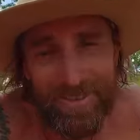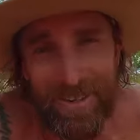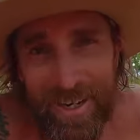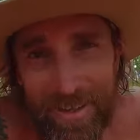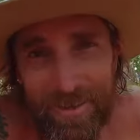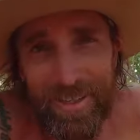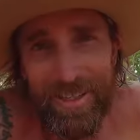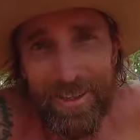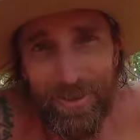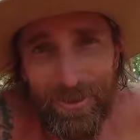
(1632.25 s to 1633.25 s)
So Anthony
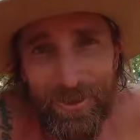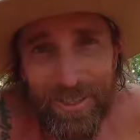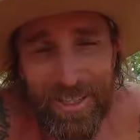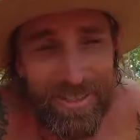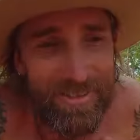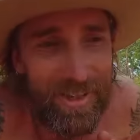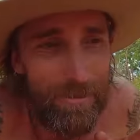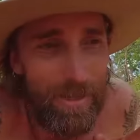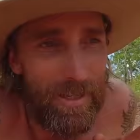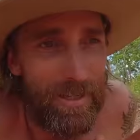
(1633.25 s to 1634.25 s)
and Eleanor and the kids
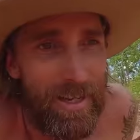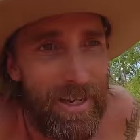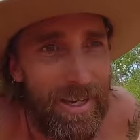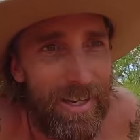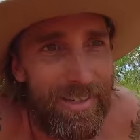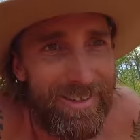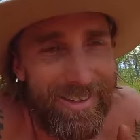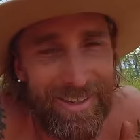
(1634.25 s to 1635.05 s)
came out, and uh,